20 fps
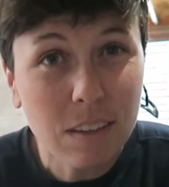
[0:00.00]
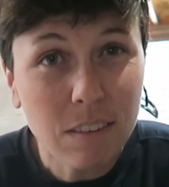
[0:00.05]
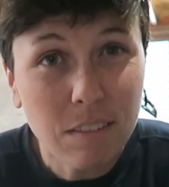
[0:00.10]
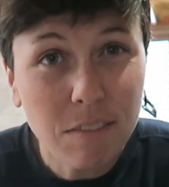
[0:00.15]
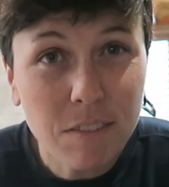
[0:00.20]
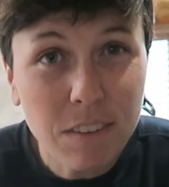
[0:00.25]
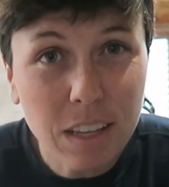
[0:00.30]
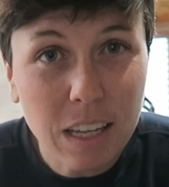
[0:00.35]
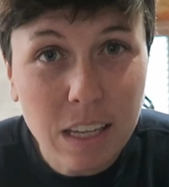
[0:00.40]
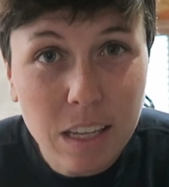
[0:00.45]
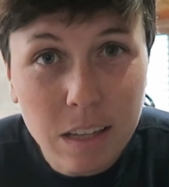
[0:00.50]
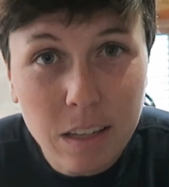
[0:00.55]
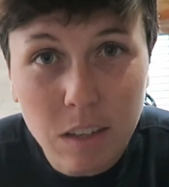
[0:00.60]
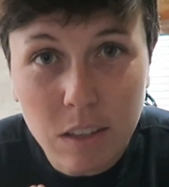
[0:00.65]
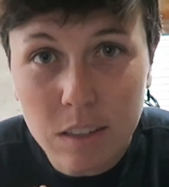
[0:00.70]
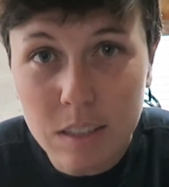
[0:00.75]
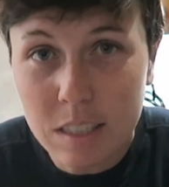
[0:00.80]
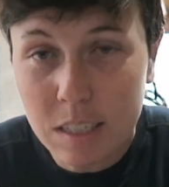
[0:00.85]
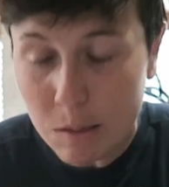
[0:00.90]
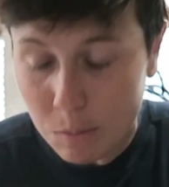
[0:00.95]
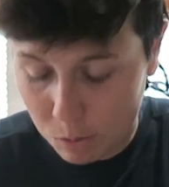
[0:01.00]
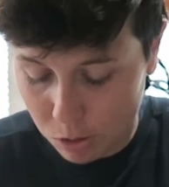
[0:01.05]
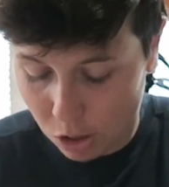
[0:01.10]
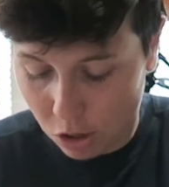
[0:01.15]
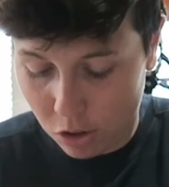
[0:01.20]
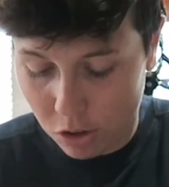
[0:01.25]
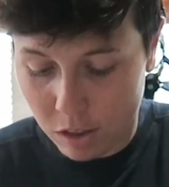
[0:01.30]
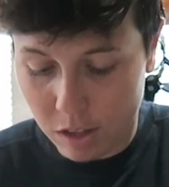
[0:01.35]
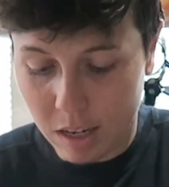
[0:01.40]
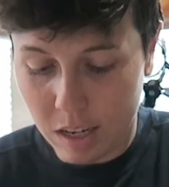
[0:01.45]
I feel like it seems
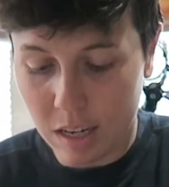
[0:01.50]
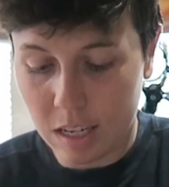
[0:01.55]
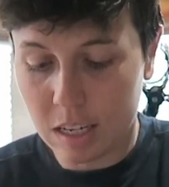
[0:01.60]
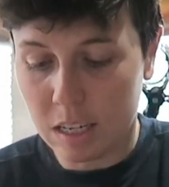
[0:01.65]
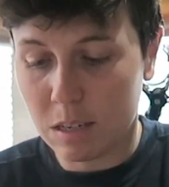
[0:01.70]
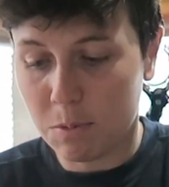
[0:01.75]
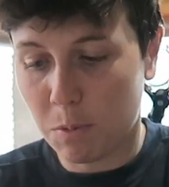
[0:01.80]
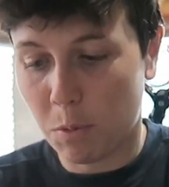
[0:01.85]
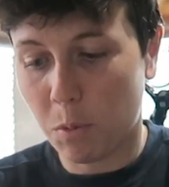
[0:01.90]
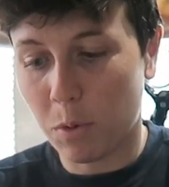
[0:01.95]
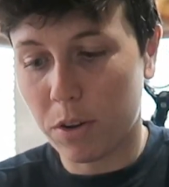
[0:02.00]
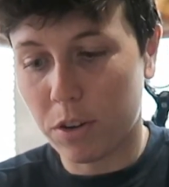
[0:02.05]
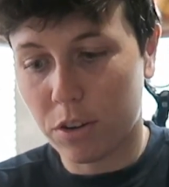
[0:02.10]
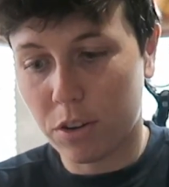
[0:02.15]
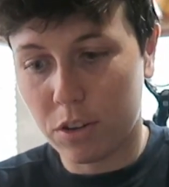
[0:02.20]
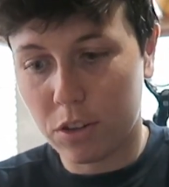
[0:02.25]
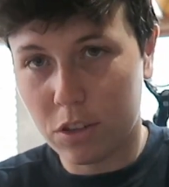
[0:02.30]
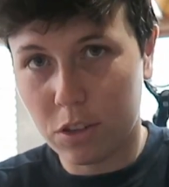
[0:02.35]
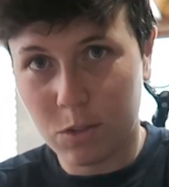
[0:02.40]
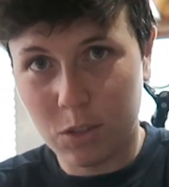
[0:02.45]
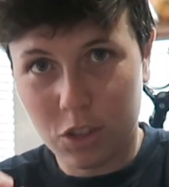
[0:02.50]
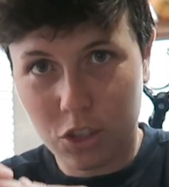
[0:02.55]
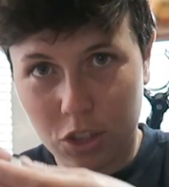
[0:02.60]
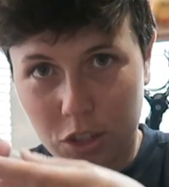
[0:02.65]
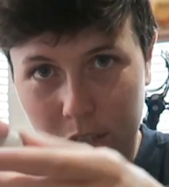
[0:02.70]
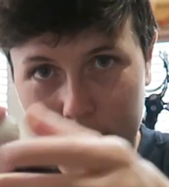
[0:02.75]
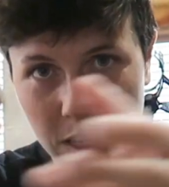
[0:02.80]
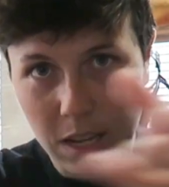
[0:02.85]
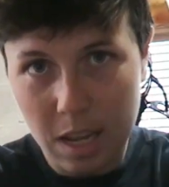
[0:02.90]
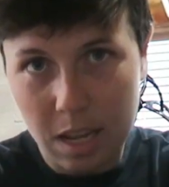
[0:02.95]
harder than it is, but what you're gonna do is you're
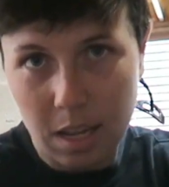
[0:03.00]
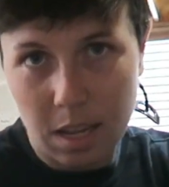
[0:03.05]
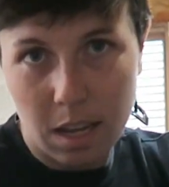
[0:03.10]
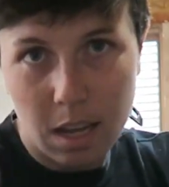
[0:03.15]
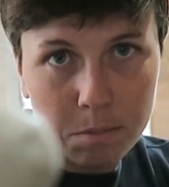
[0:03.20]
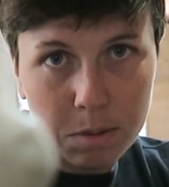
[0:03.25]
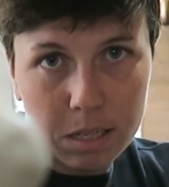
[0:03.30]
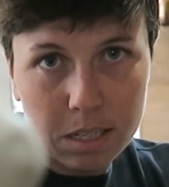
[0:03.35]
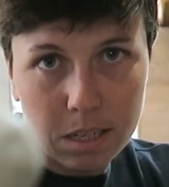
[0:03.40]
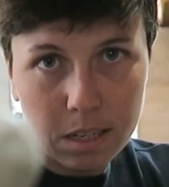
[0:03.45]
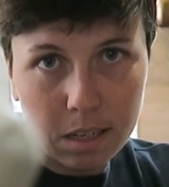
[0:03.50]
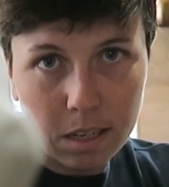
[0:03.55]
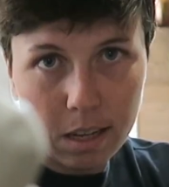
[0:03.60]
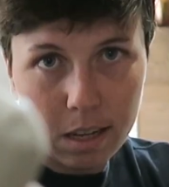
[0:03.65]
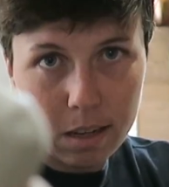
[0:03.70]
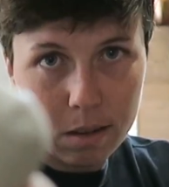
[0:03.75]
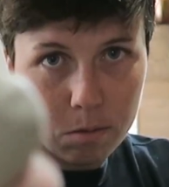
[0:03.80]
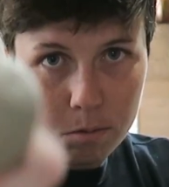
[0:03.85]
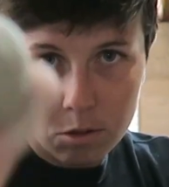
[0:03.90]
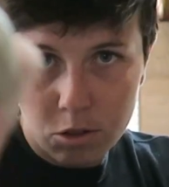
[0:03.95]
gonna take a piece of clay,